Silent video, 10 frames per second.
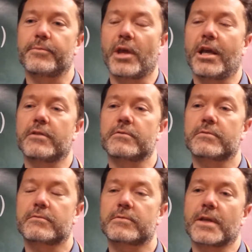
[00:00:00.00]
And
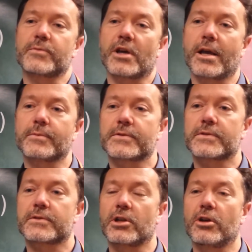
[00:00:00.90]

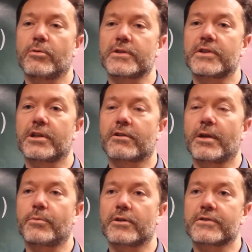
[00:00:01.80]
sometimes, you know, we see a
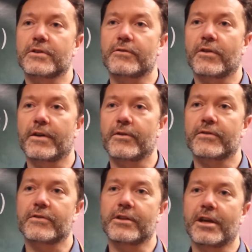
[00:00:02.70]
great person in front of
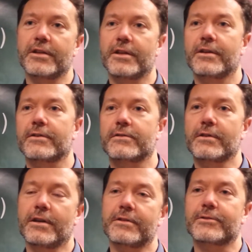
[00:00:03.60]
us and the idea is,
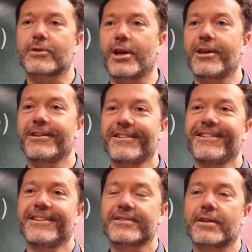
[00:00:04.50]
it's okay.
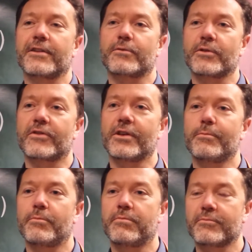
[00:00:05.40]
Sometimes we
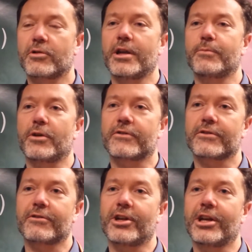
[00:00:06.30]
see great
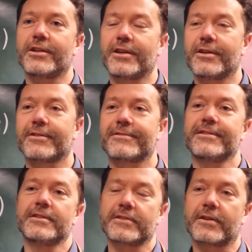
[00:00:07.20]
person, great idea.
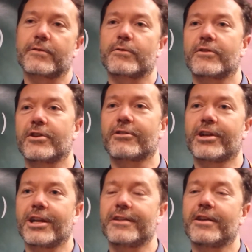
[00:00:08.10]
Sometimes we see a
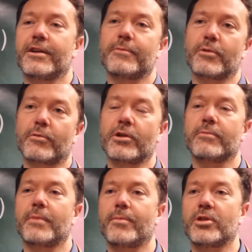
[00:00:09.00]
great idea,
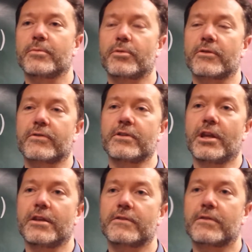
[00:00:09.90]
but maybe the person
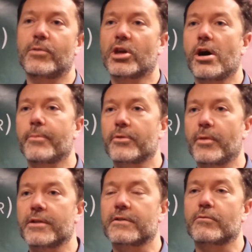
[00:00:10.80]
needs to be
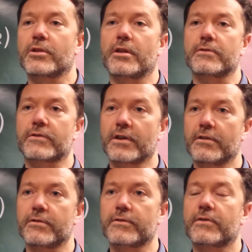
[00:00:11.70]
complemented with other
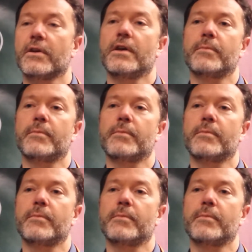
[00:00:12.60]
skills.